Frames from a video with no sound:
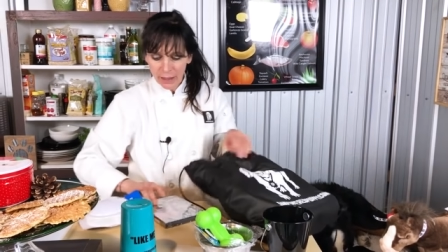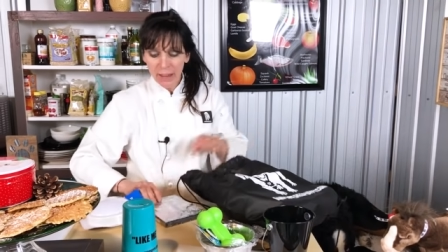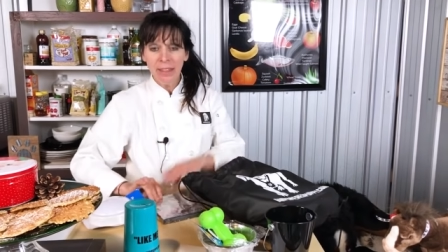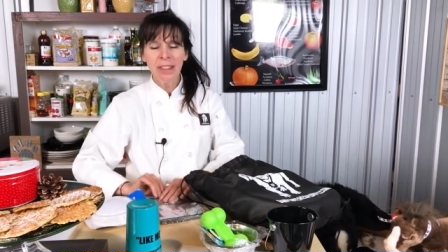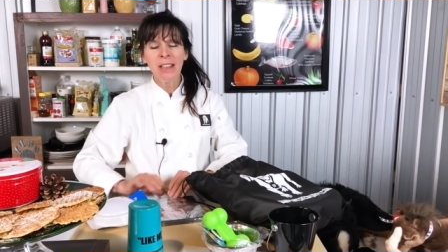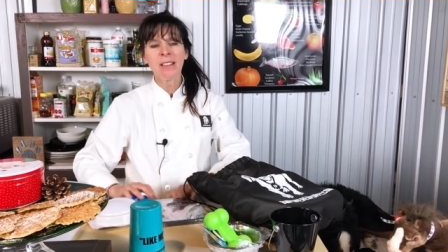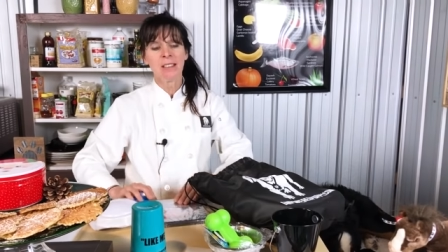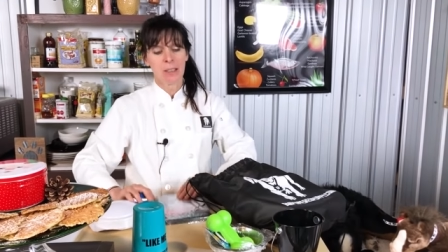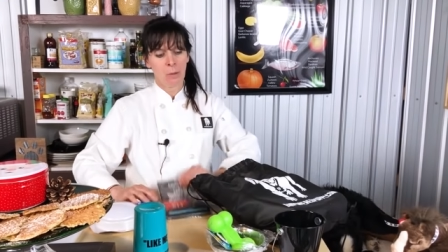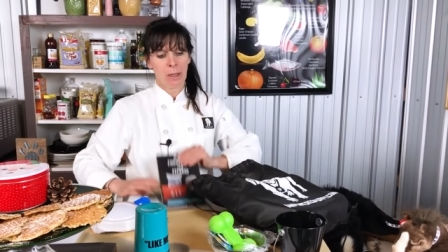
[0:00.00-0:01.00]
and
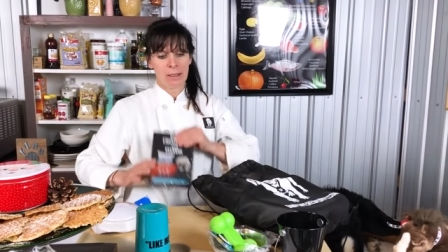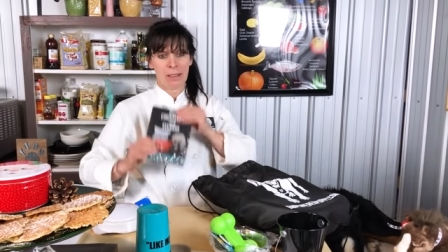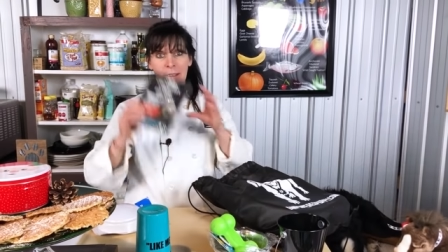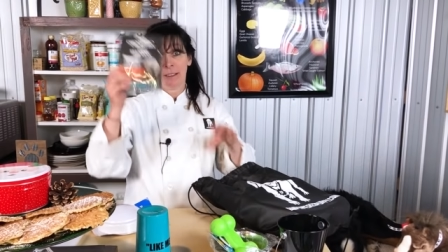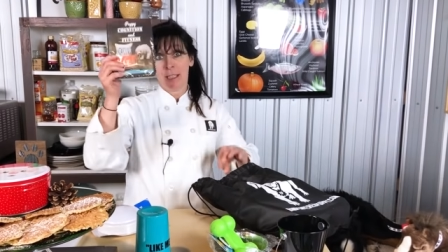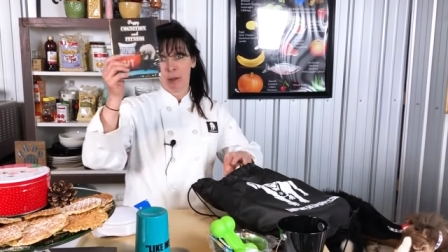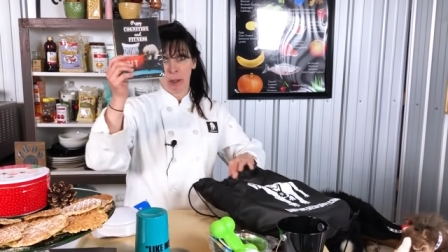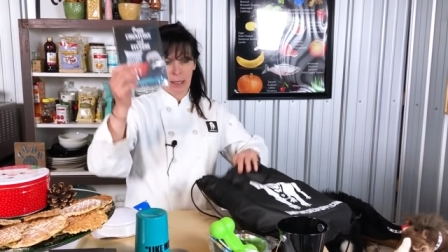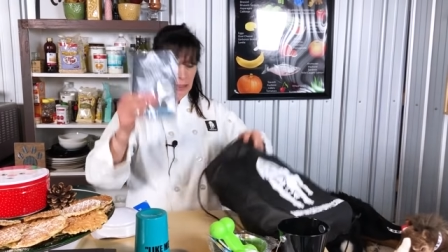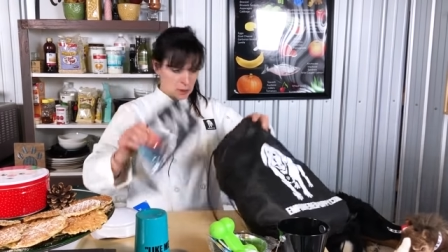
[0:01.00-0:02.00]
this is what tells
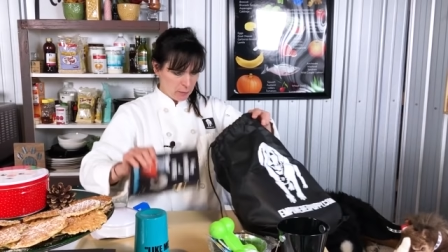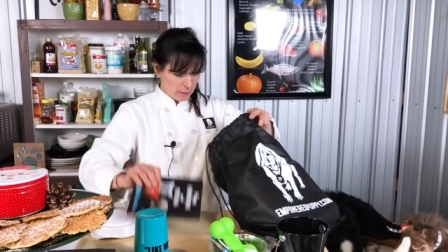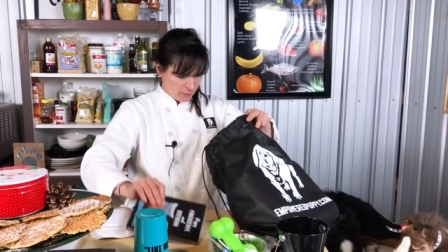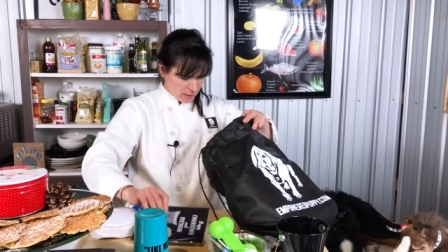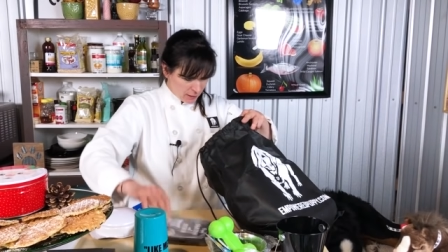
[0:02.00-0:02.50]
you how to do it.